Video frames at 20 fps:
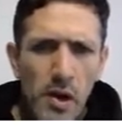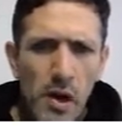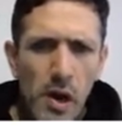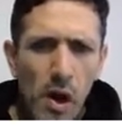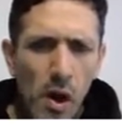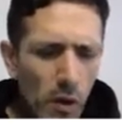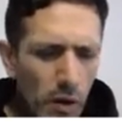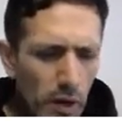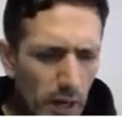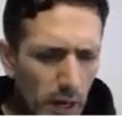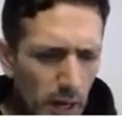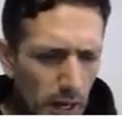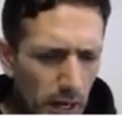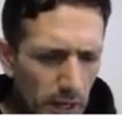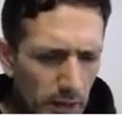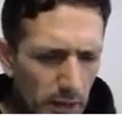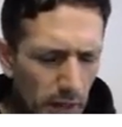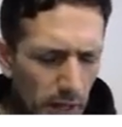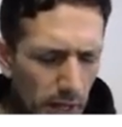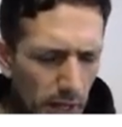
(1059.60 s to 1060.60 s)
okay,
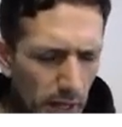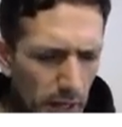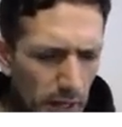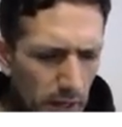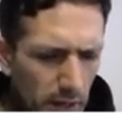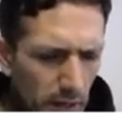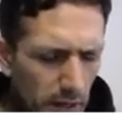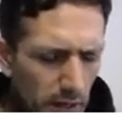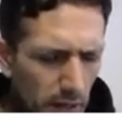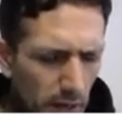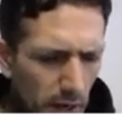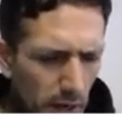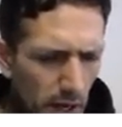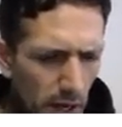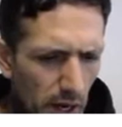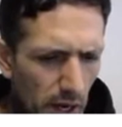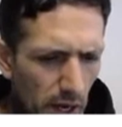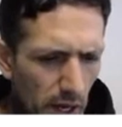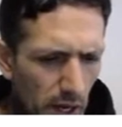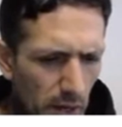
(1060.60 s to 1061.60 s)
then,
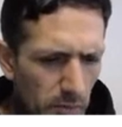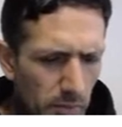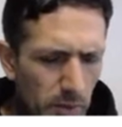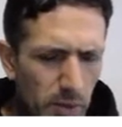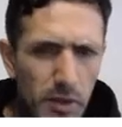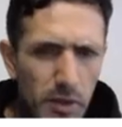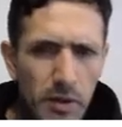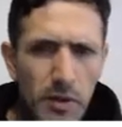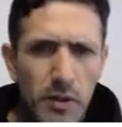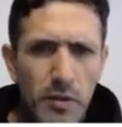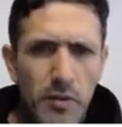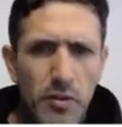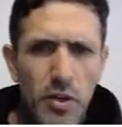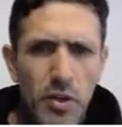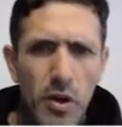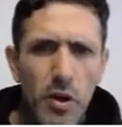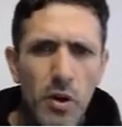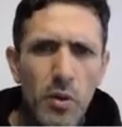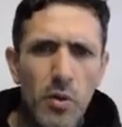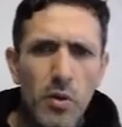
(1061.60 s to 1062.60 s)

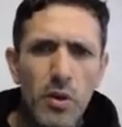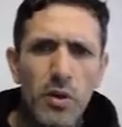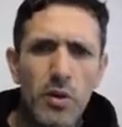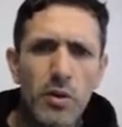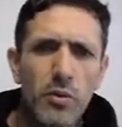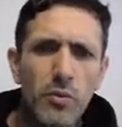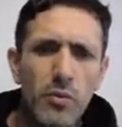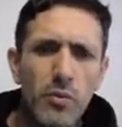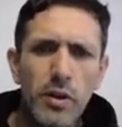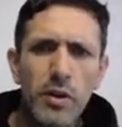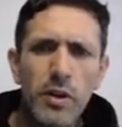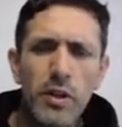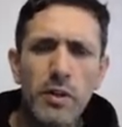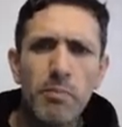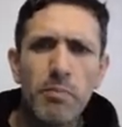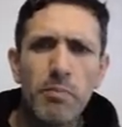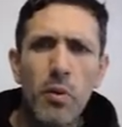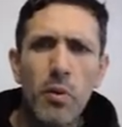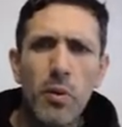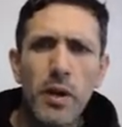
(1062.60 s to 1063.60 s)
so really the
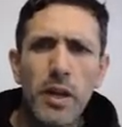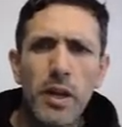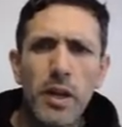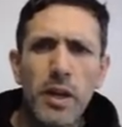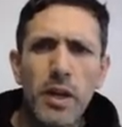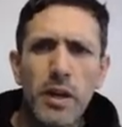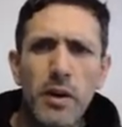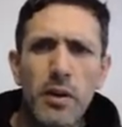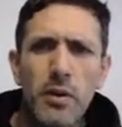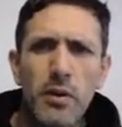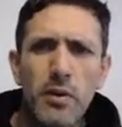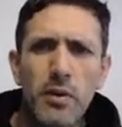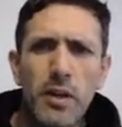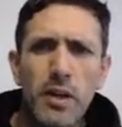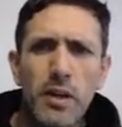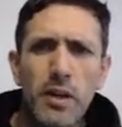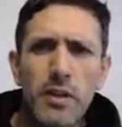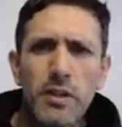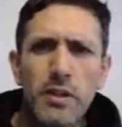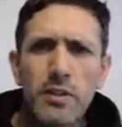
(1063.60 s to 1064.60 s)
point here
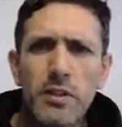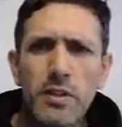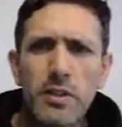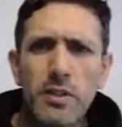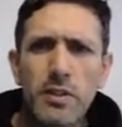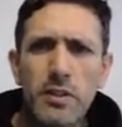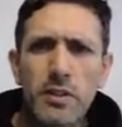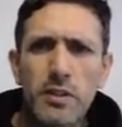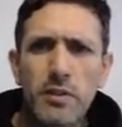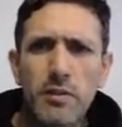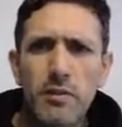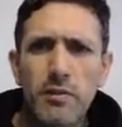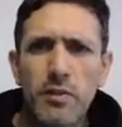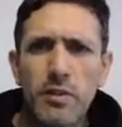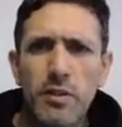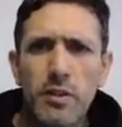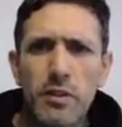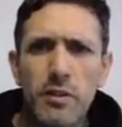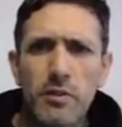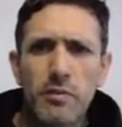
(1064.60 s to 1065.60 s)
is just a
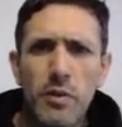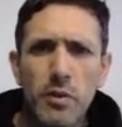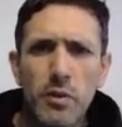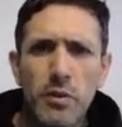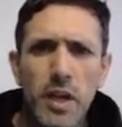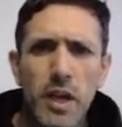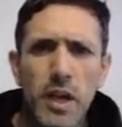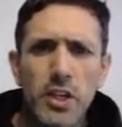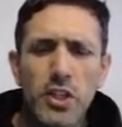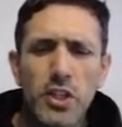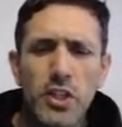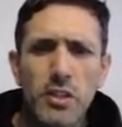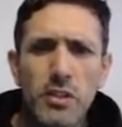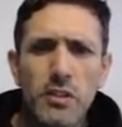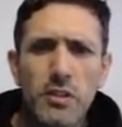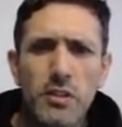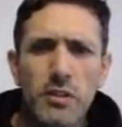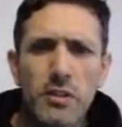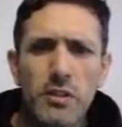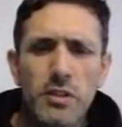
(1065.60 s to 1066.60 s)
little
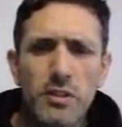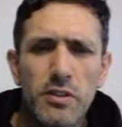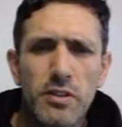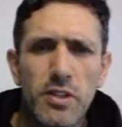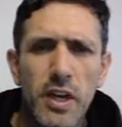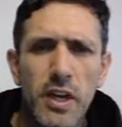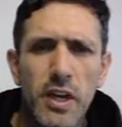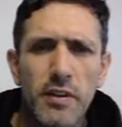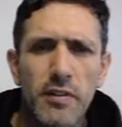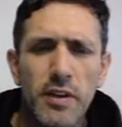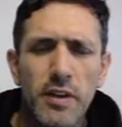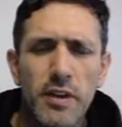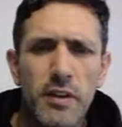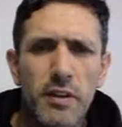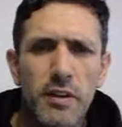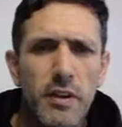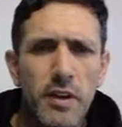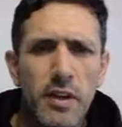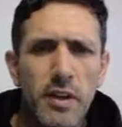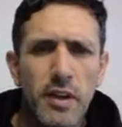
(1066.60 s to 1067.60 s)
notation
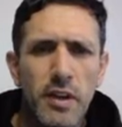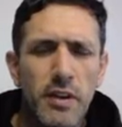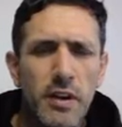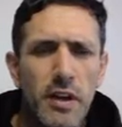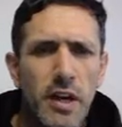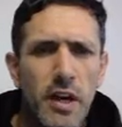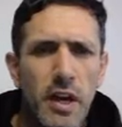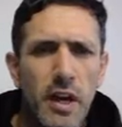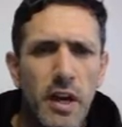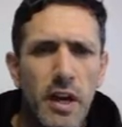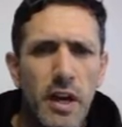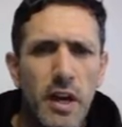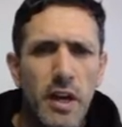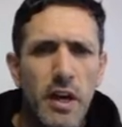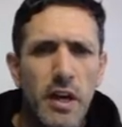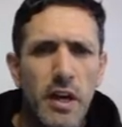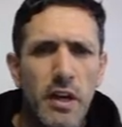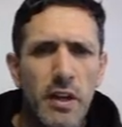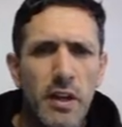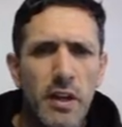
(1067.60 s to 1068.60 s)
saving
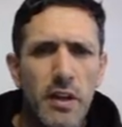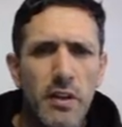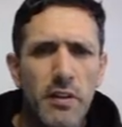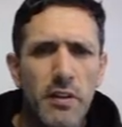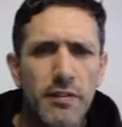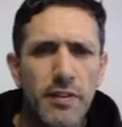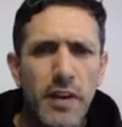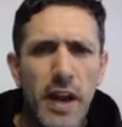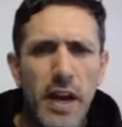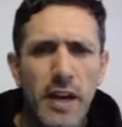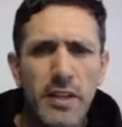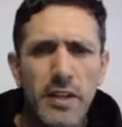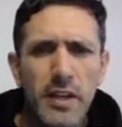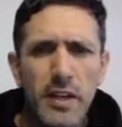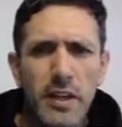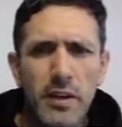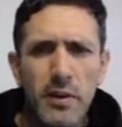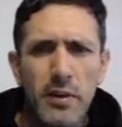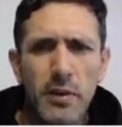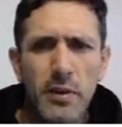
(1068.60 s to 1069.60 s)
fact
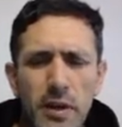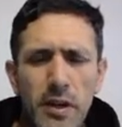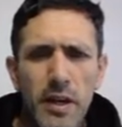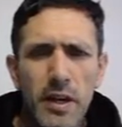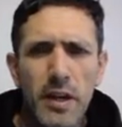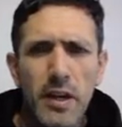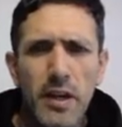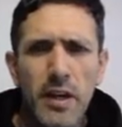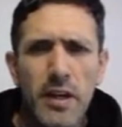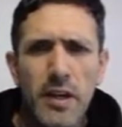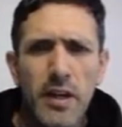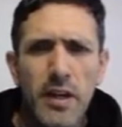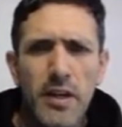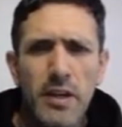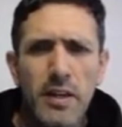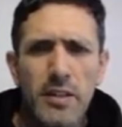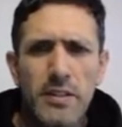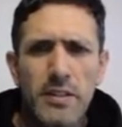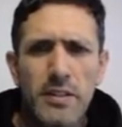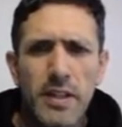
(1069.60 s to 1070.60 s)
here
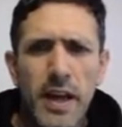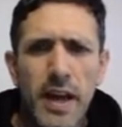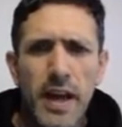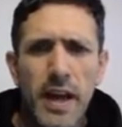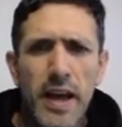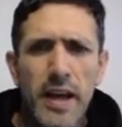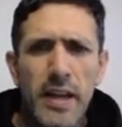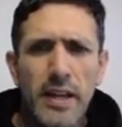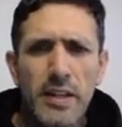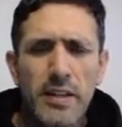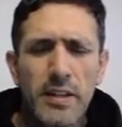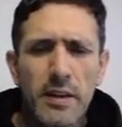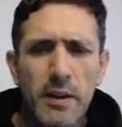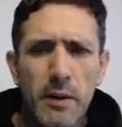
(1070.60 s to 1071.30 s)
is that